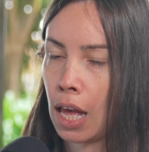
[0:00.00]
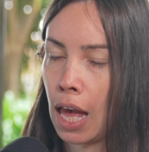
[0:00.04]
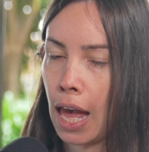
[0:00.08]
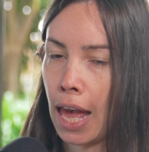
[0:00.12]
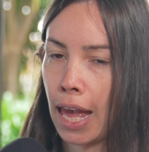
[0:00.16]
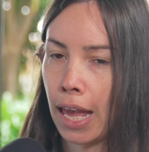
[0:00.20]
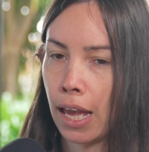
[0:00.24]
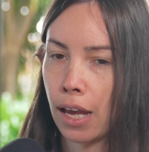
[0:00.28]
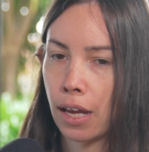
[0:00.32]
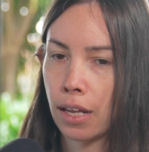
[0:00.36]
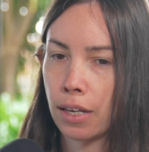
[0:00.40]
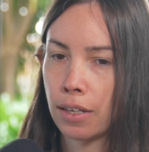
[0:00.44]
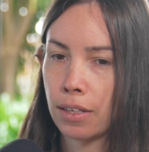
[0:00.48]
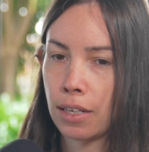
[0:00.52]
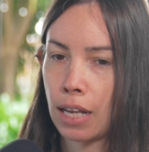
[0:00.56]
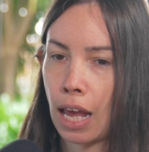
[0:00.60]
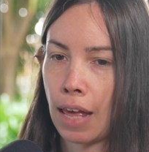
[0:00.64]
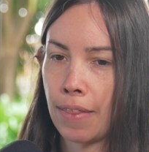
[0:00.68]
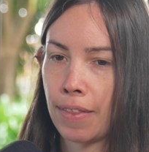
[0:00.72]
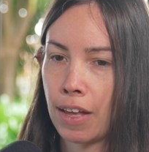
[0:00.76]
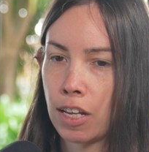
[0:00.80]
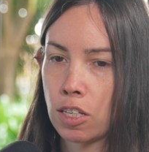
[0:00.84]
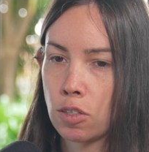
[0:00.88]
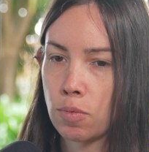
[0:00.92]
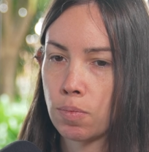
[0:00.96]
And
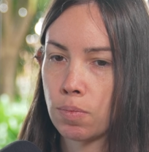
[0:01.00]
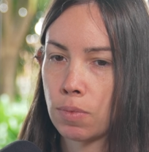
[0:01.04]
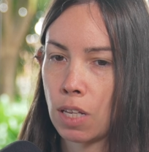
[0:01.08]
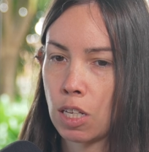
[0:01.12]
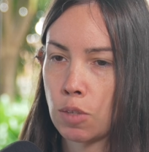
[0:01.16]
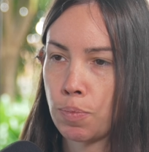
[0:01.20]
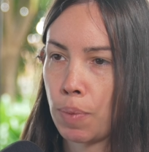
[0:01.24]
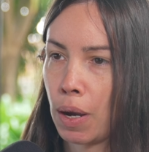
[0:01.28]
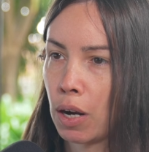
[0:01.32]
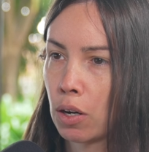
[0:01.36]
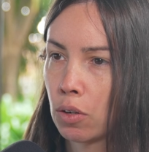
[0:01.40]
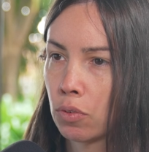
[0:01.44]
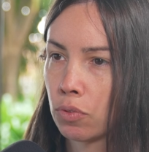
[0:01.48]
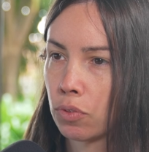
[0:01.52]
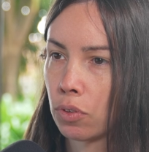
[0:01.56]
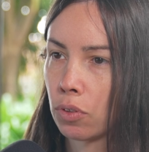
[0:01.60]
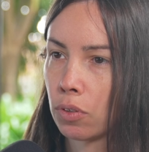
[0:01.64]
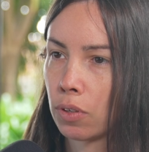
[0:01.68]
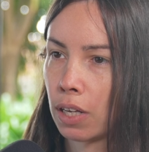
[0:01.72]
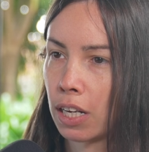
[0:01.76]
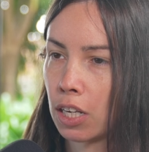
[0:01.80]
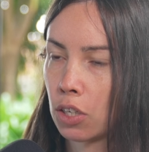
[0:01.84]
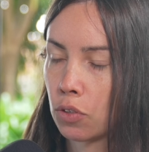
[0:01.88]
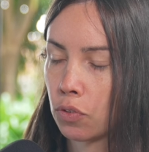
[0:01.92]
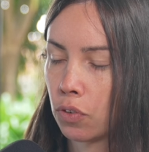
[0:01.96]
that's powerful.
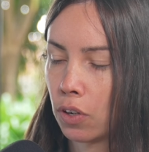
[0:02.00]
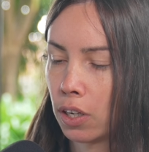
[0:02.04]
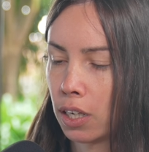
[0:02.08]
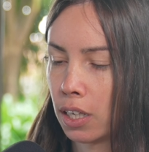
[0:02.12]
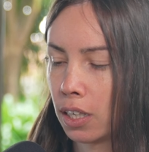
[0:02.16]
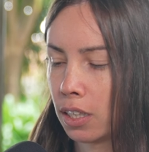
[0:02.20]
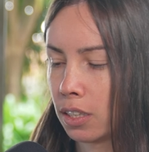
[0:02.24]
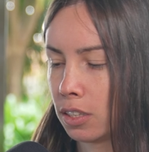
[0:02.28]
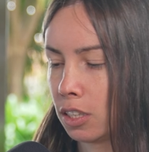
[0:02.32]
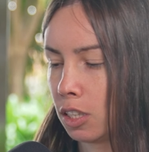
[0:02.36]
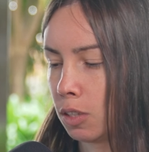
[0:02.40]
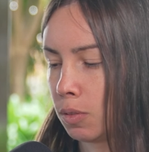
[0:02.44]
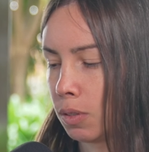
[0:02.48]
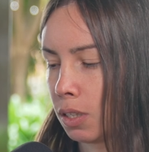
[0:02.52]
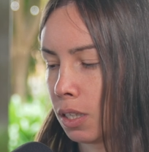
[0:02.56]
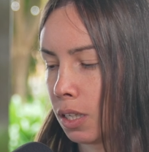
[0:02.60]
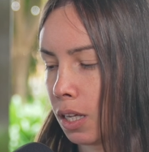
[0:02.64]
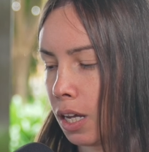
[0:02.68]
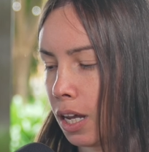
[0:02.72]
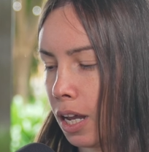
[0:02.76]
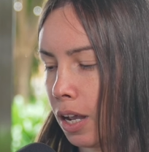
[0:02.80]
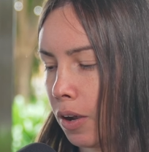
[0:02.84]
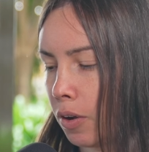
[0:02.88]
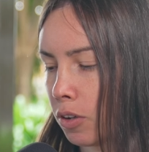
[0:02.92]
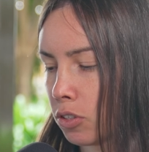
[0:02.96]
And it's funny because
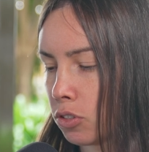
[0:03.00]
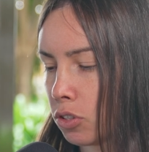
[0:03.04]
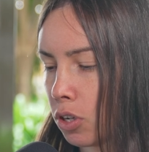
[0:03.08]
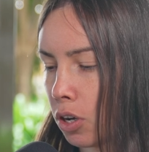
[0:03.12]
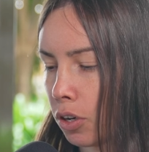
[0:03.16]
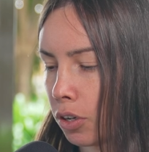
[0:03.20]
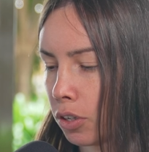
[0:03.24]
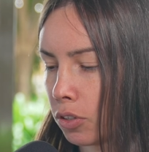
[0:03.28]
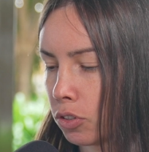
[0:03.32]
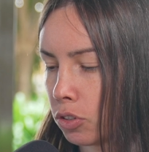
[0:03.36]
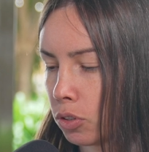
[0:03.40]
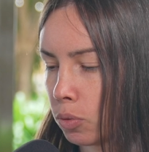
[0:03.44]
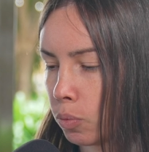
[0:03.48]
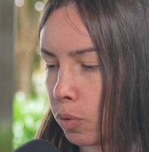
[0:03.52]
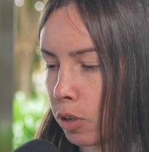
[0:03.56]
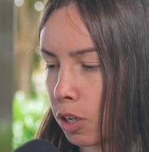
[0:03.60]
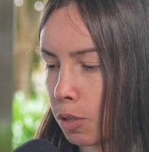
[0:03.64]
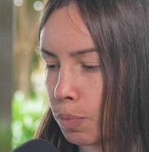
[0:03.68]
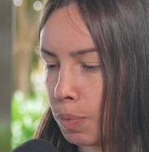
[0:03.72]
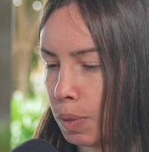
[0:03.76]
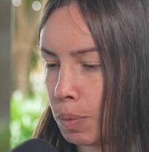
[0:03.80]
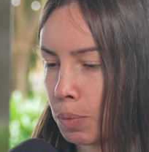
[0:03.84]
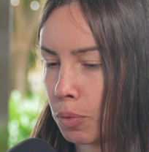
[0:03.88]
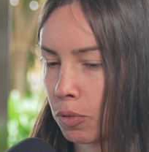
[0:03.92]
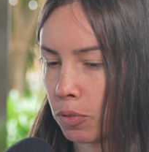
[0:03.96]
I was talking to one of the
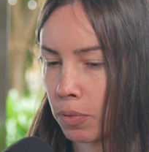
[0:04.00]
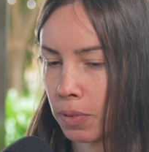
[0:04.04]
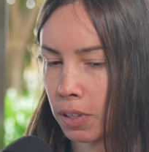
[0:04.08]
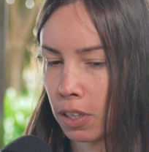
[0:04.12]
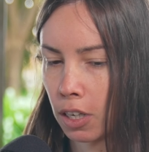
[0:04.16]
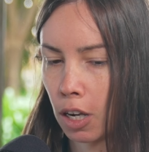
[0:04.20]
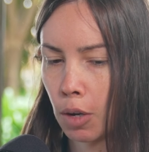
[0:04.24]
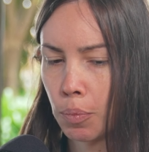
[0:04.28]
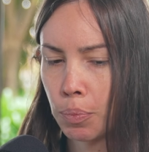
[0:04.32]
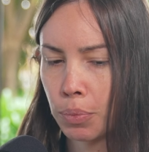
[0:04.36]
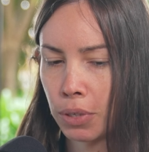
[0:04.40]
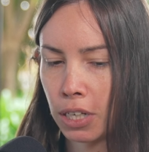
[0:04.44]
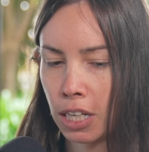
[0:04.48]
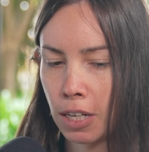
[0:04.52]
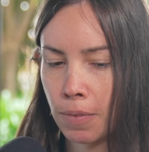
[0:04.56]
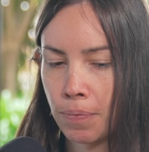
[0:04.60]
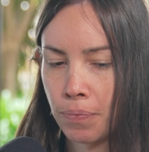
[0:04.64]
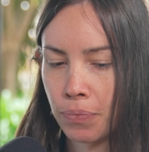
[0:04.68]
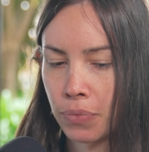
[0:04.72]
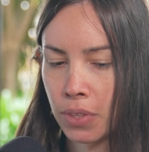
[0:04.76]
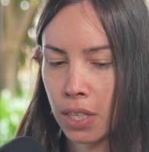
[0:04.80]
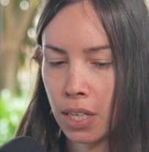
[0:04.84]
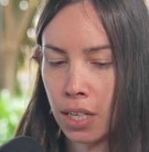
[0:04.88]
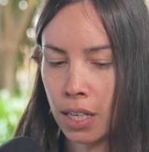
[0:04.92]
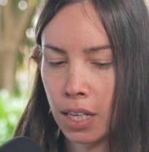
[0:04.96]
people from the company,
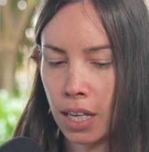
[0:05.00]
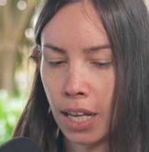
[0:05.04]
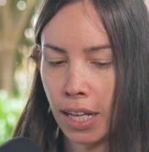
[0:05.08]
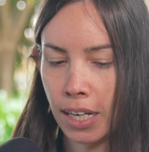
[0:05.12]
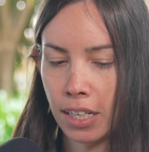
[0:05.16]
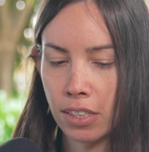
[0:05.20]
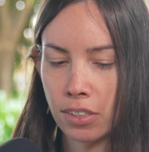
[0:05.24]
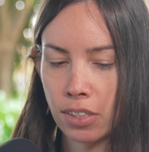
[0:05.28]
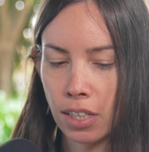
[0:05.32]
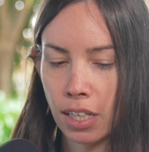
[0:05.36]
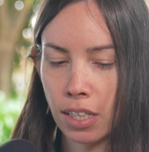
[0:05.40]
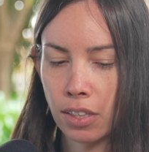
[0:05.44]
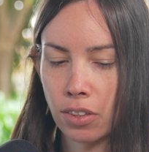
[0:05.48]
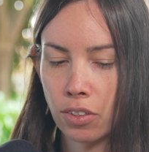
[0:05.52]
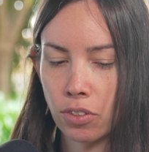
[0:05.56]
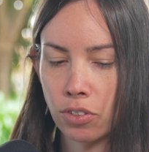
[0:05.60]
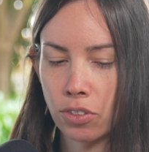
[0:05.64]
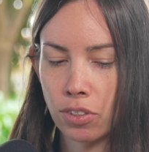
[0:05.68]
and he's like,